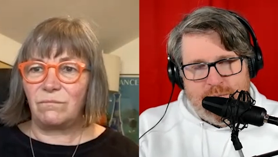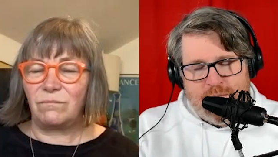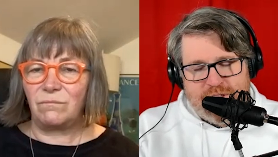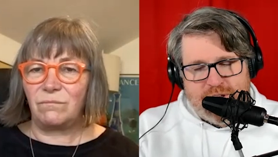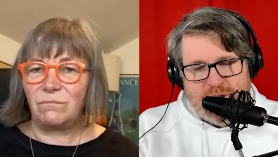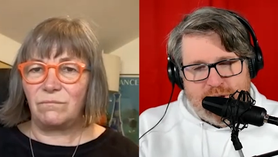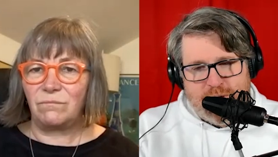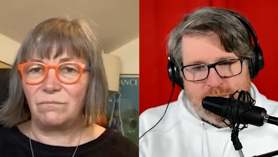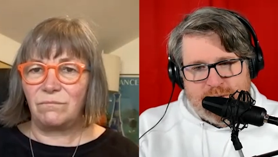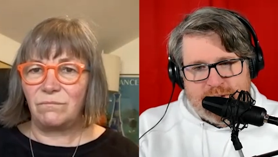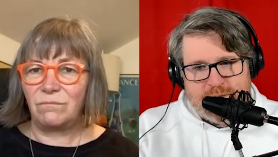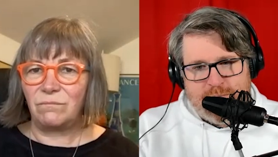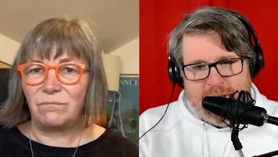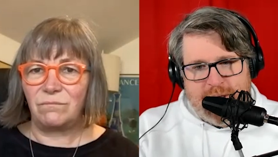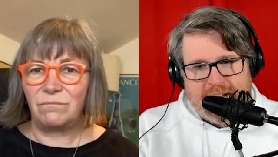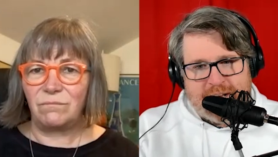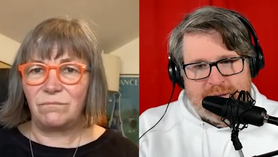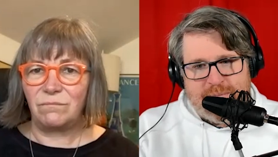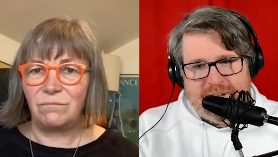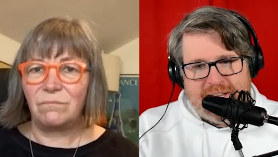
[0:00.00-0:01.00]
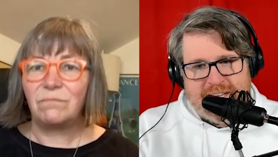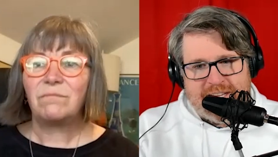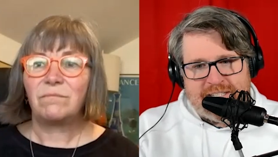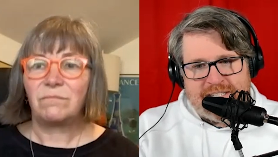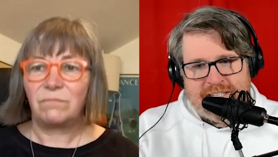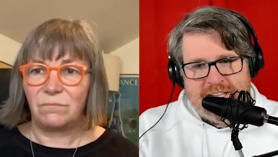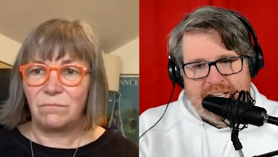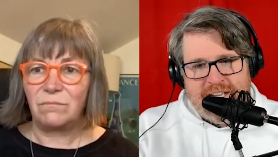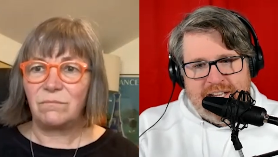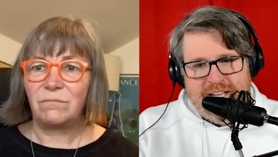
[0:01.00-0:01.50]
Speaker 1: all respect
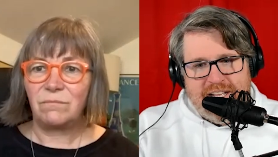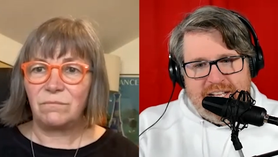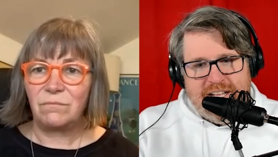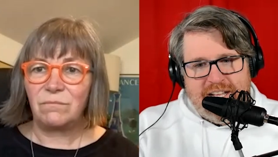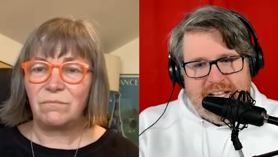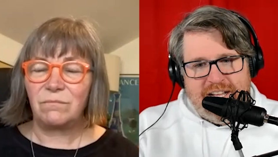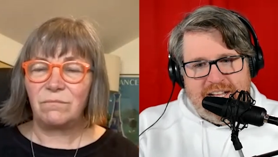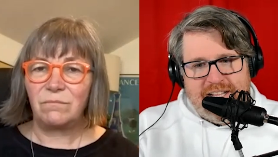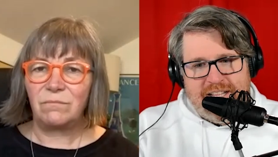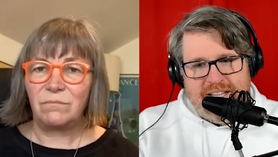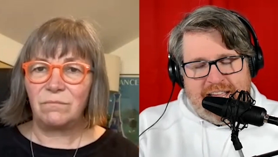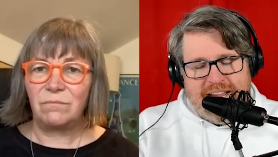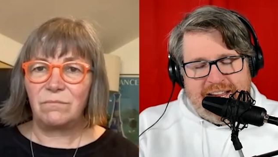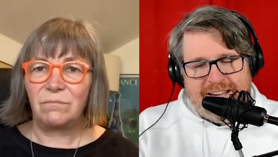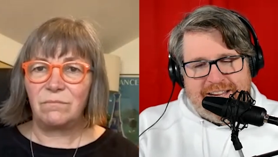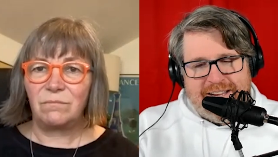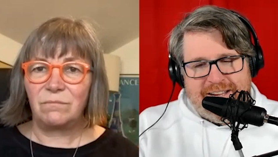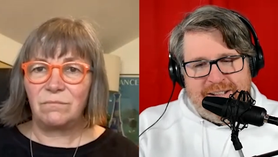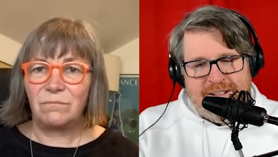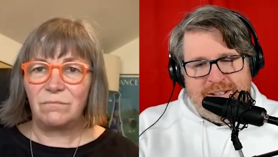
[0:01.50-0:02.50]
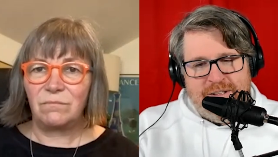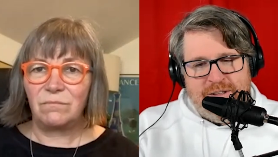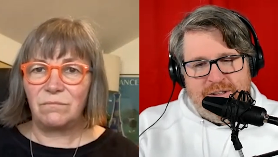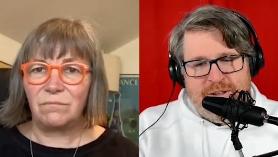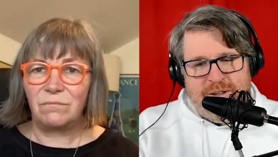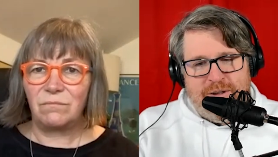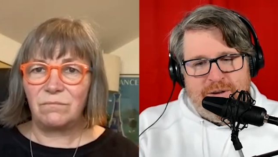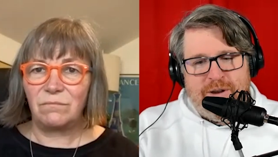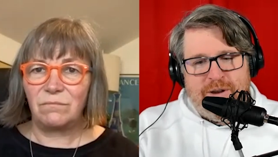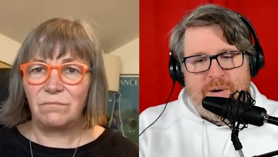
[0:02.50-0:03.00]
because like,
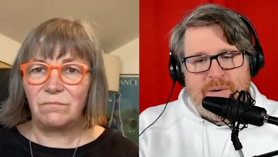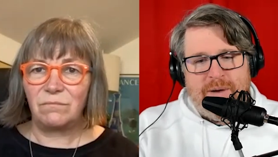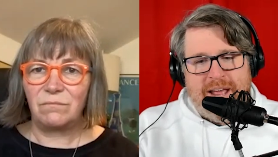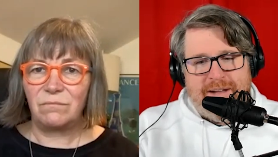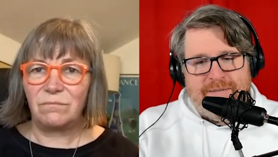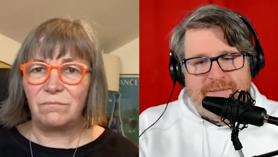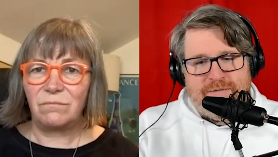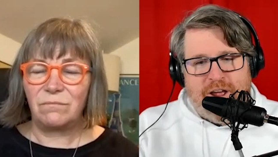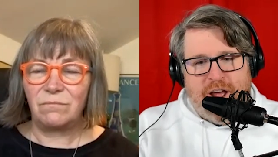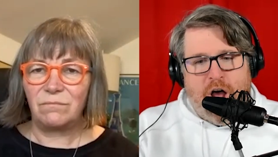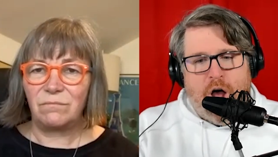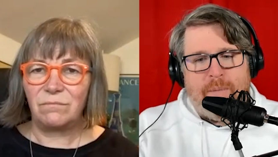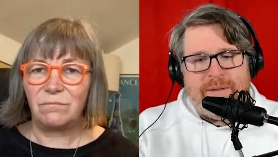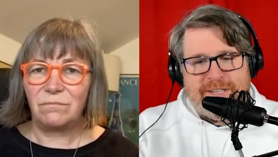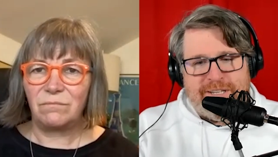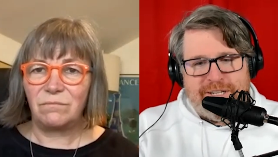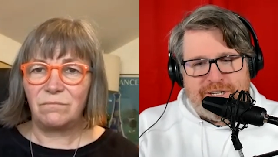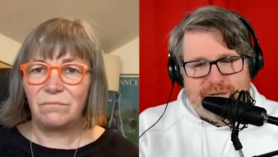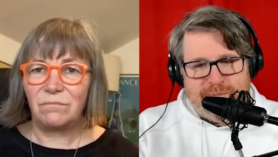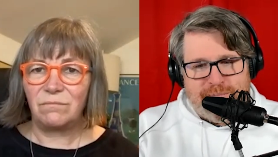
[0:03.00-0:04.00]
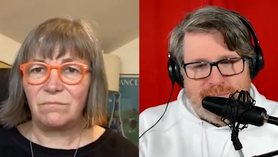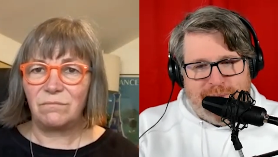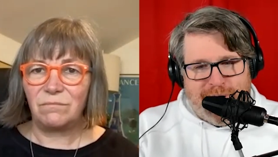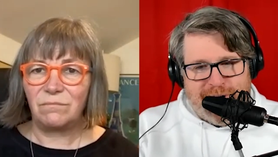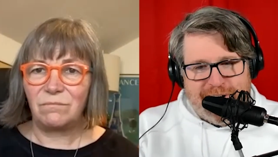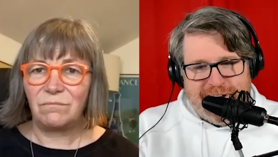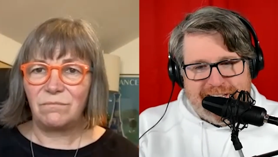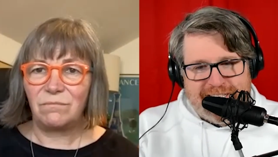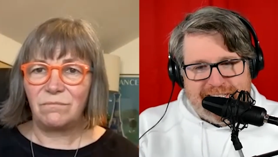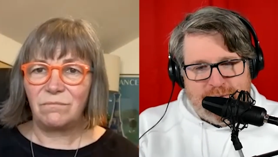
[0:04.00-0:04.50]
you don't have opposition
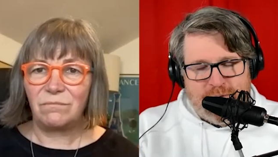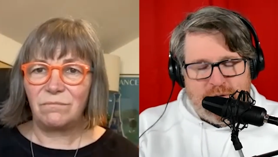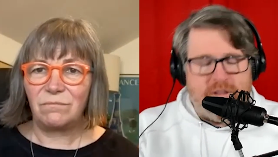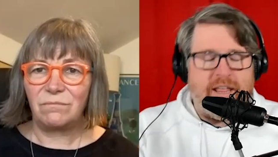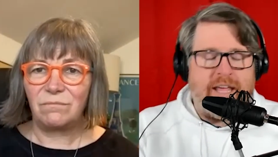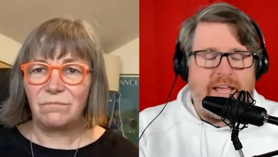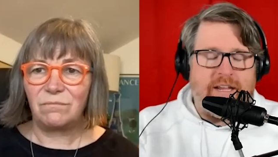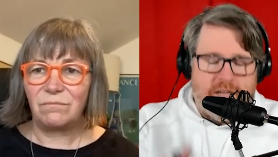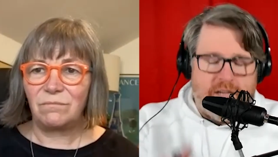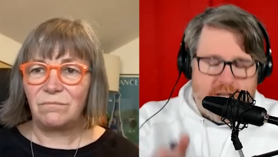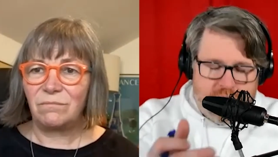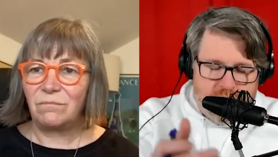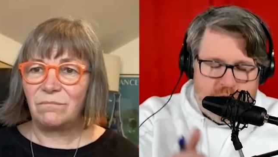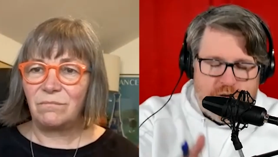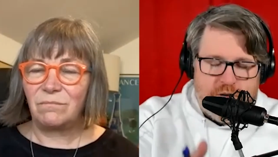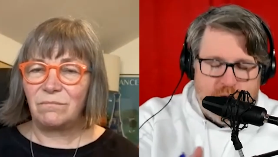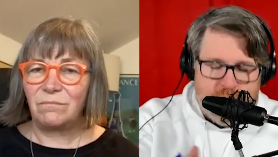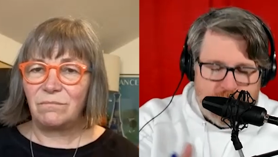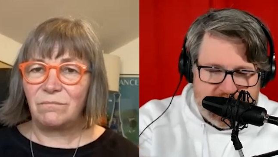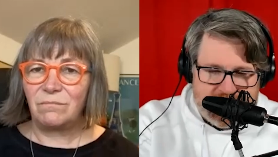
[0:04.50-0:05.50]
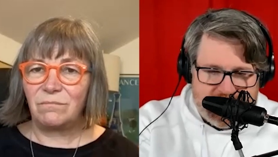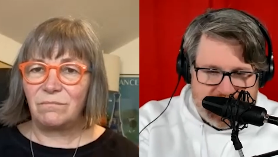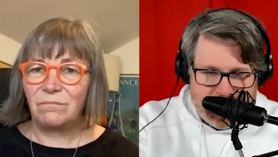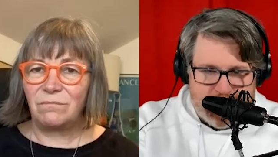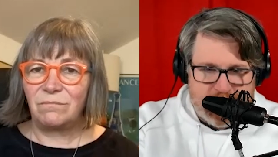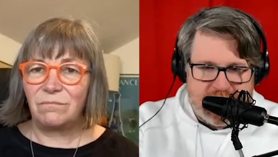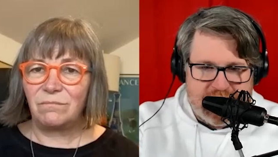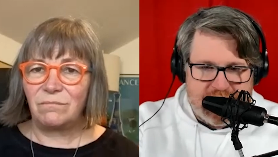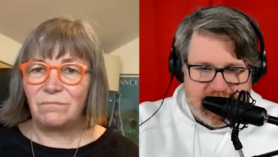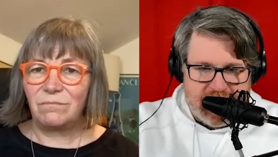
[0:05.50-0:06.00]
parties and like you do in
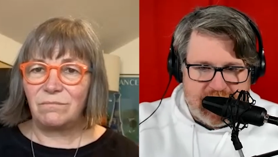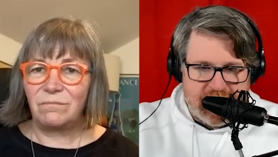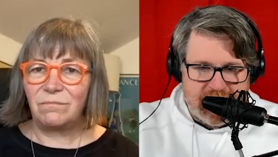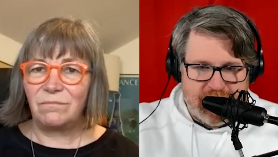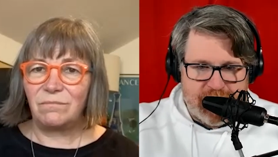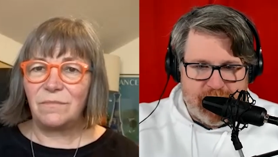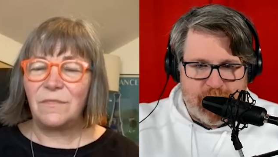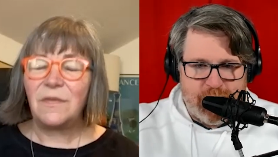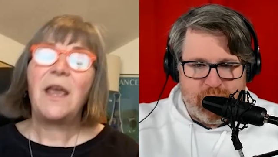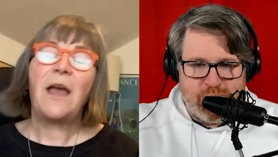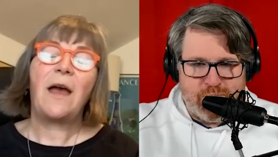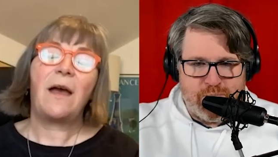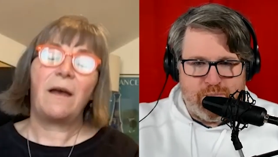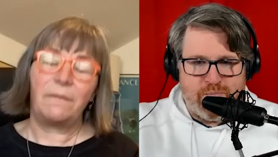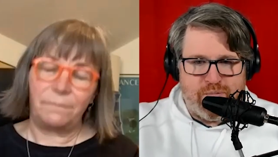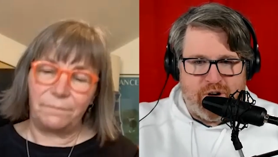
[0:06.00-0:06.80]
some cities in yeah.